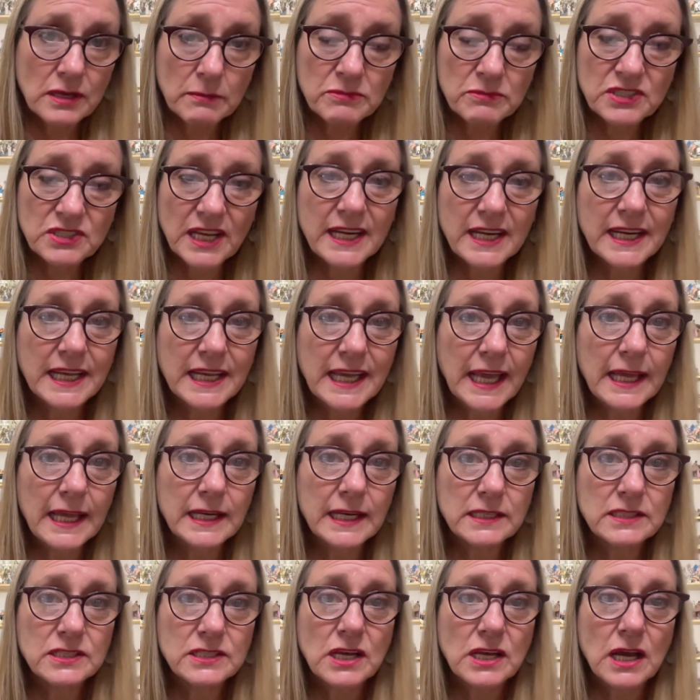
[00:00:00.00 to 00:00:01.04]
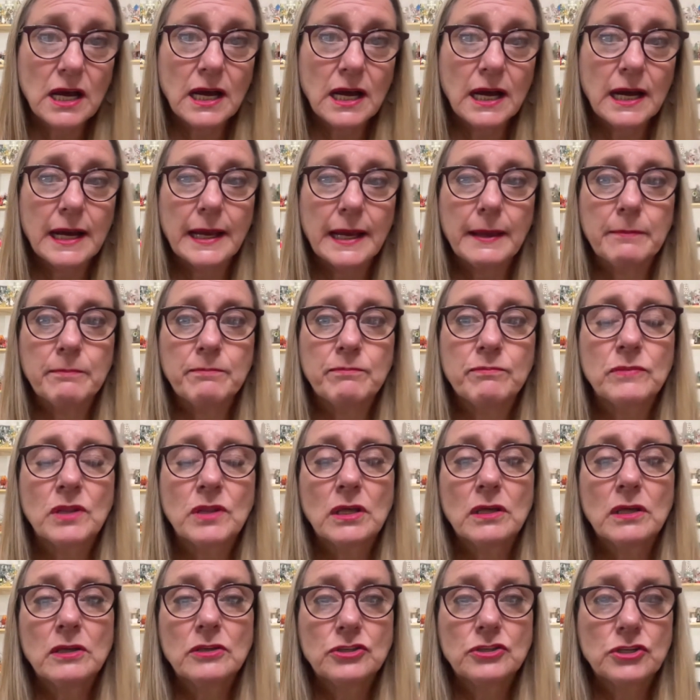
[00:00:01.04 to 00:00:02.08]
dedicated time
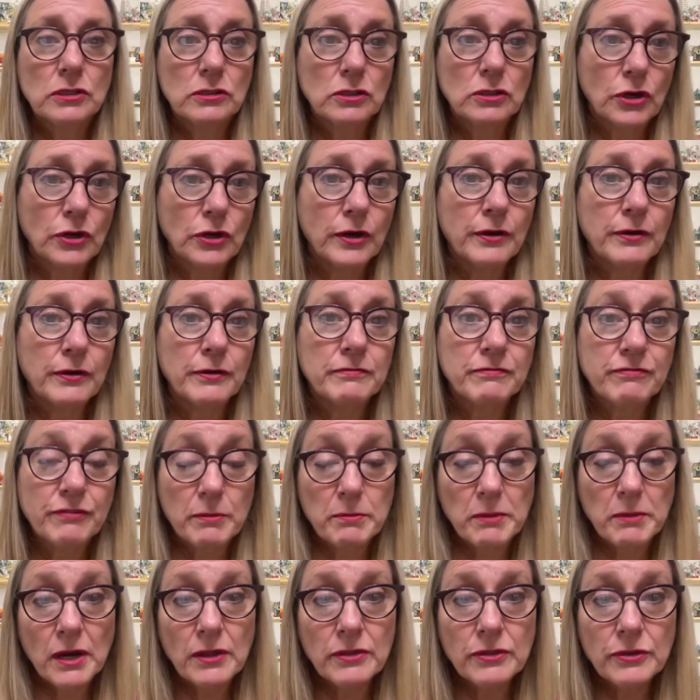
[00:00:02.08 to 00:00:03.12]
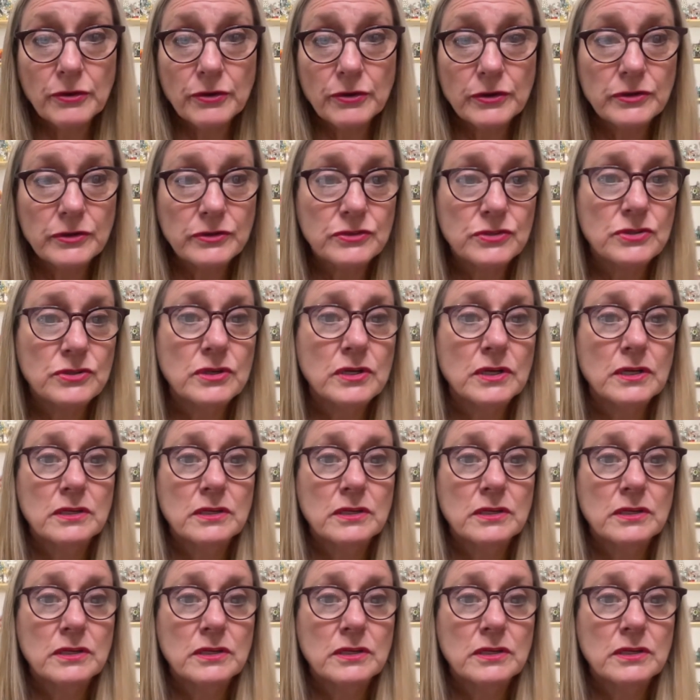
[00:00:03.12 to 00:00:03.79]
to learn from others,